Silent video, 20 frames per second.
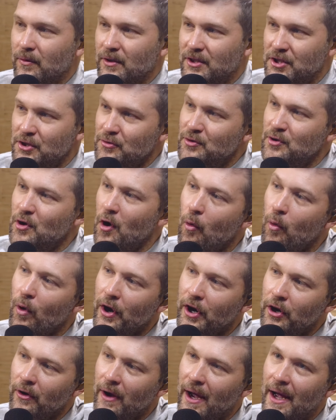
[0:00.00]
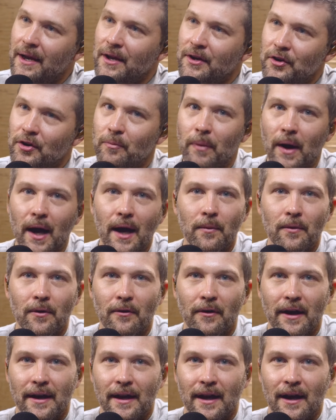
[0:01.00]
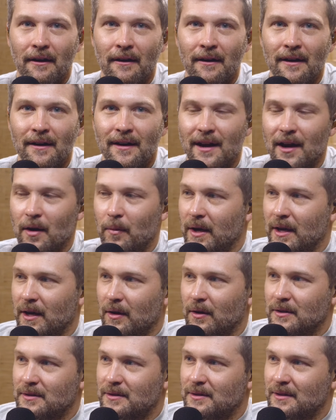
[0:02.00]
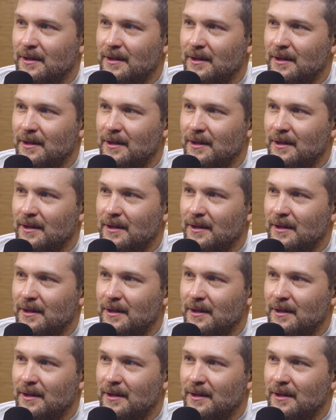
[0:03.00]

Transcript: Do you know where you're at in your Bible right now? Everybody goes,